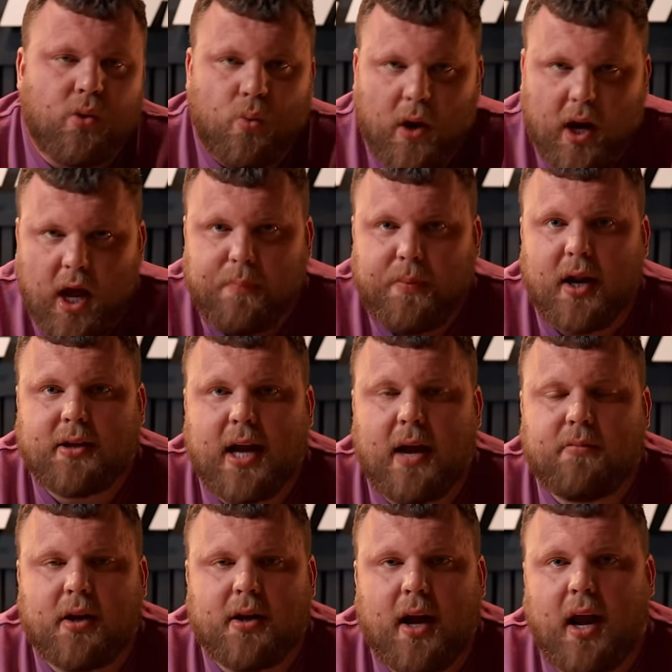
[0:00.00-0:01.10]
went up and
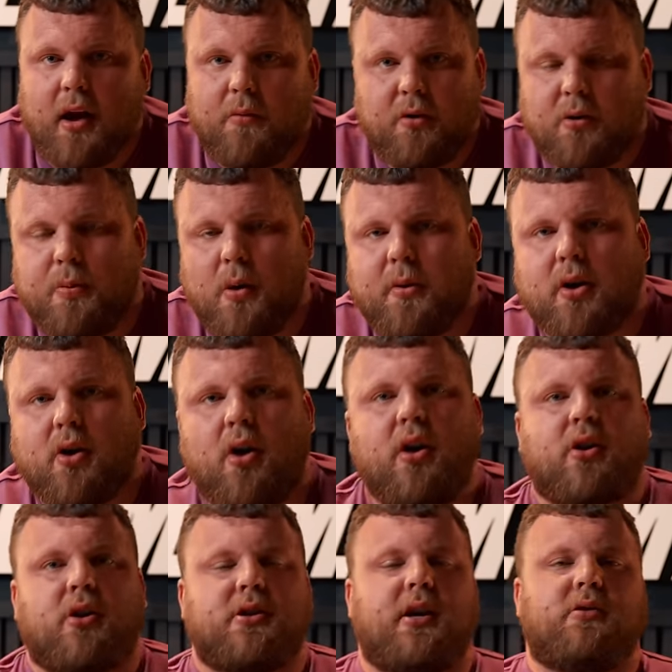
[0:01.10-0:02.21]
attempted it, and I would have probably got
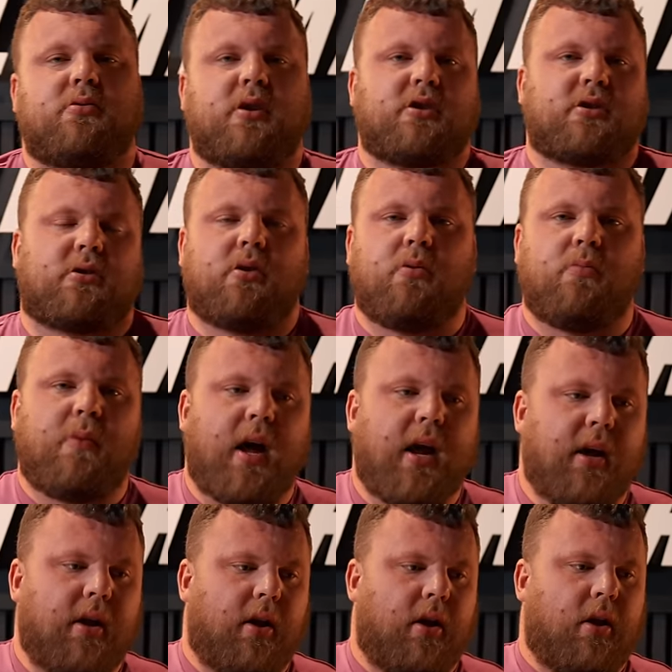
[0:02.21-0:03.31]
it because it was just
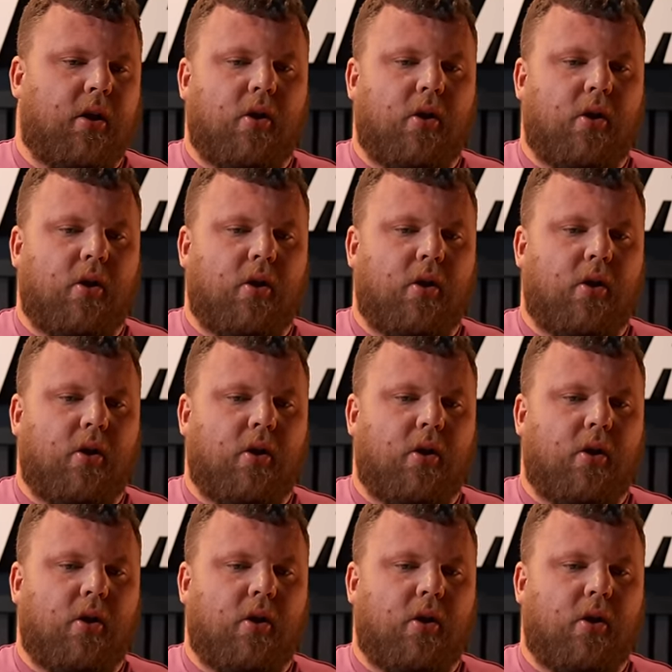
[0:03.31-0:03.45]
one